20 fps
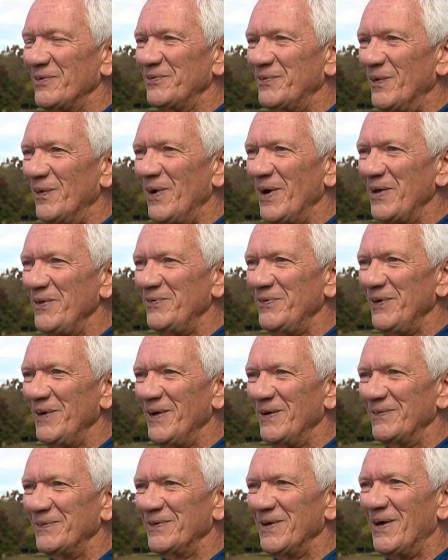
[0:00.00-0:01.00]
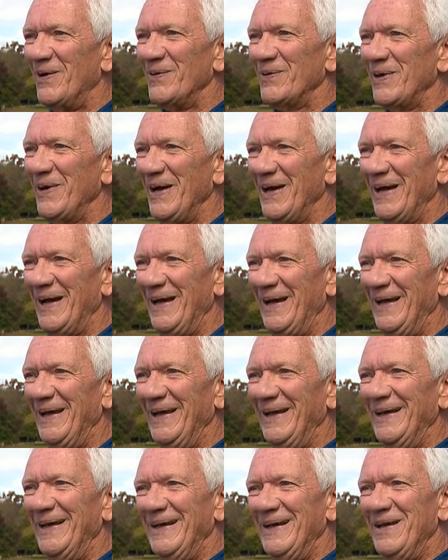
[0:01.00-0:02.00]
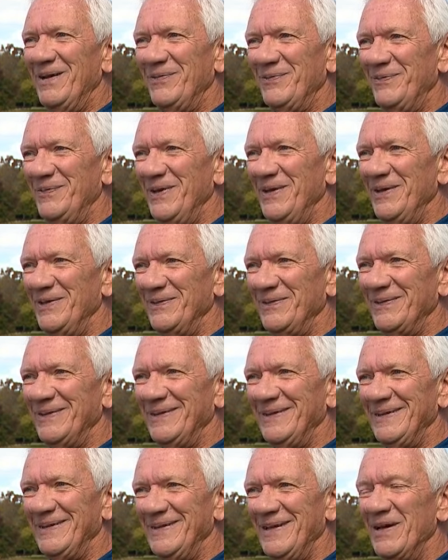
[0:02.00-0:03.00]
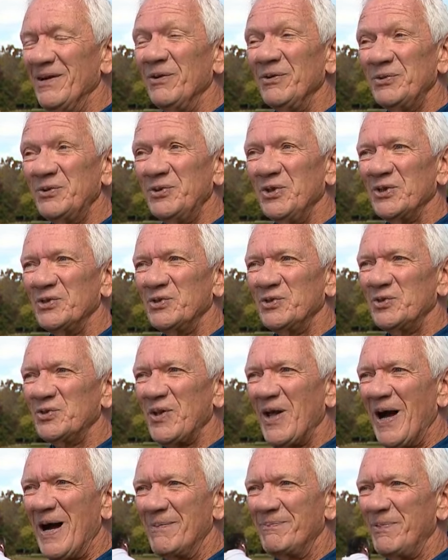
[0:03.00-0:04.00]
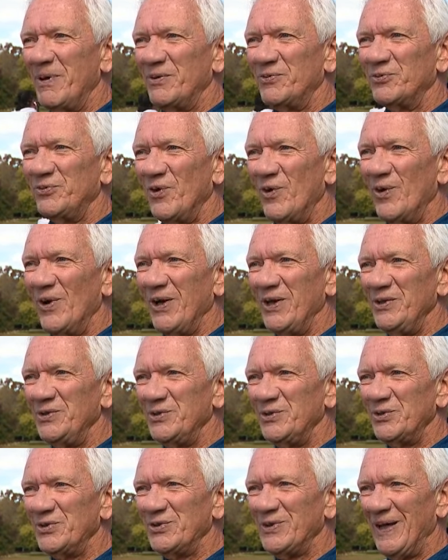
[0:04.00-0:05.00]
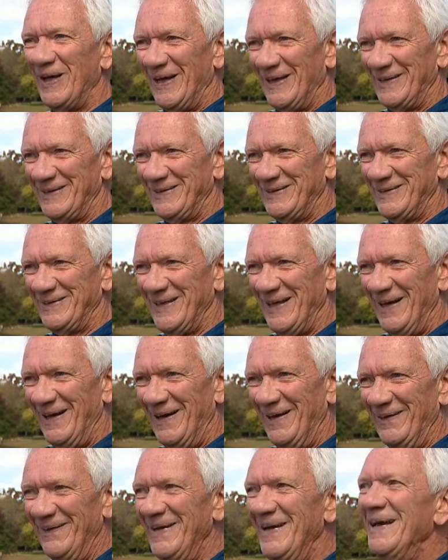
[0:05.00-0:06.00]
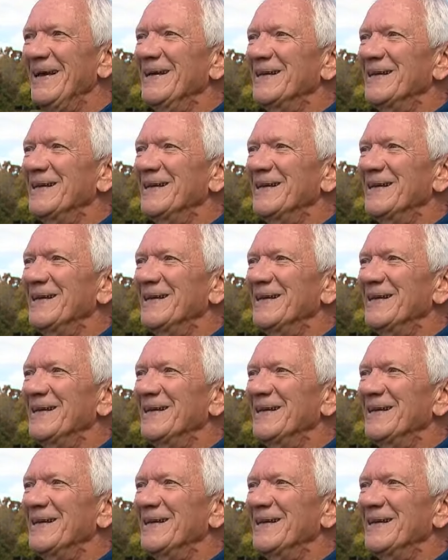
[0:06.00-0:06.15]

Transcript: the 45th, okay, if you don't just stop at 46, you know.